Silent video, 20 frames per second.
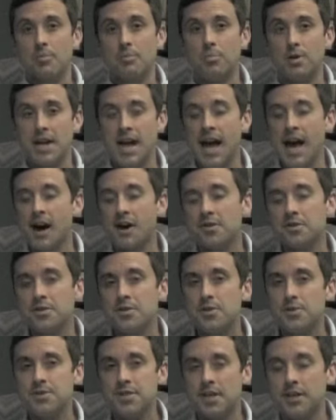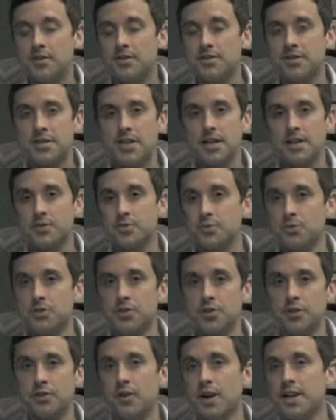but how do those intersect with
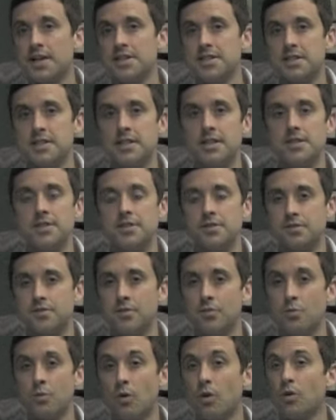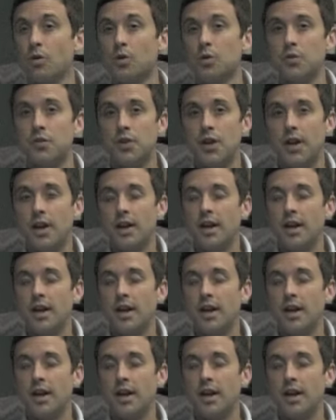the greatest needs of the world?